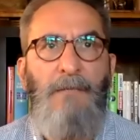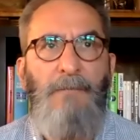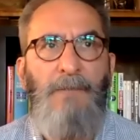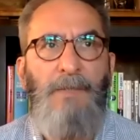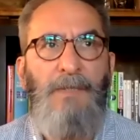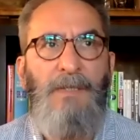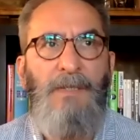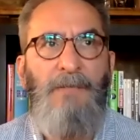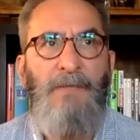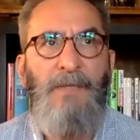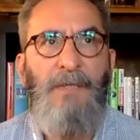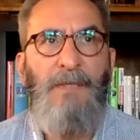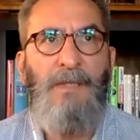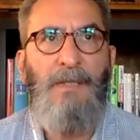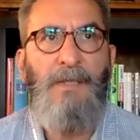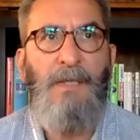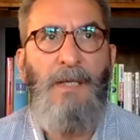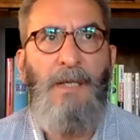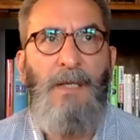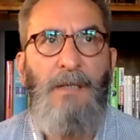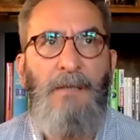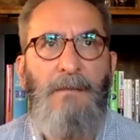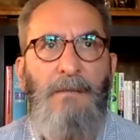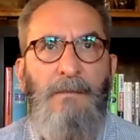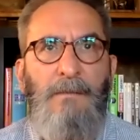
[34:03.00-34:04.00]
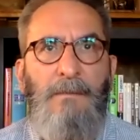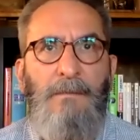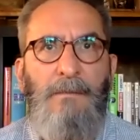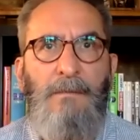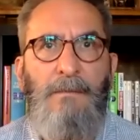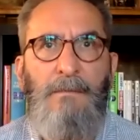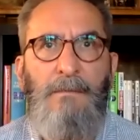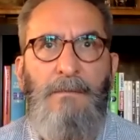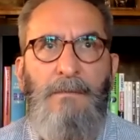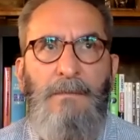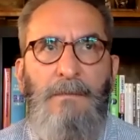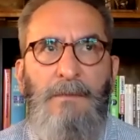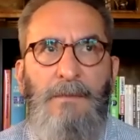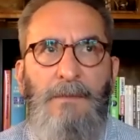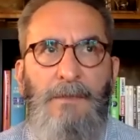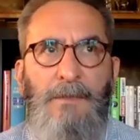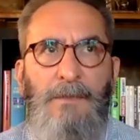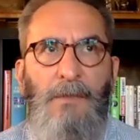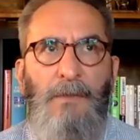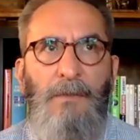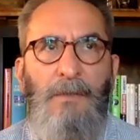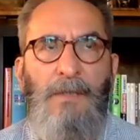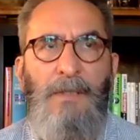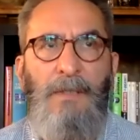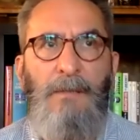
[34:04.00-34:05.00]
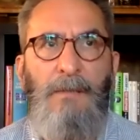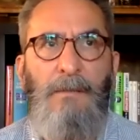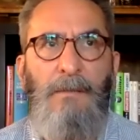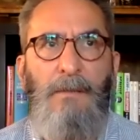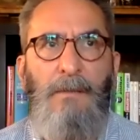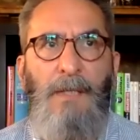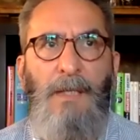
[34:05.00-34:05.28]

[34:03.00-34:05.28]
of believing in God certainly